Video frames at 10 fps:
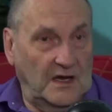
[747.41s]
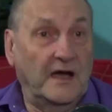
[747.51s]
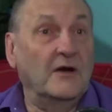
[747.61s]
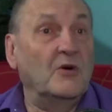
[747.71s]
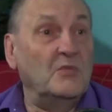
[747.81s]

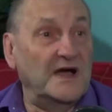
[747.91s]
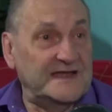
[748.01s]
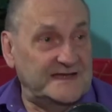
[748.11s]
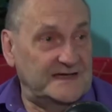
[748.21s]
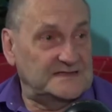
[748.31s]
I owe my
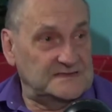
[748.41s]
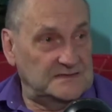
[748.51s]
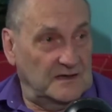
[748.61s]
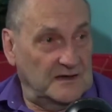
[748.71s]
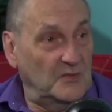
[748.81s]
debt,
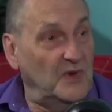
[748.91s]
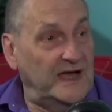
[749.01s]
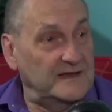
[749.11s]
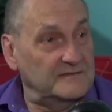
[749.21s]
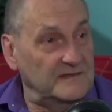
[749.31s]
I owe
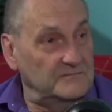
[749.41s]
my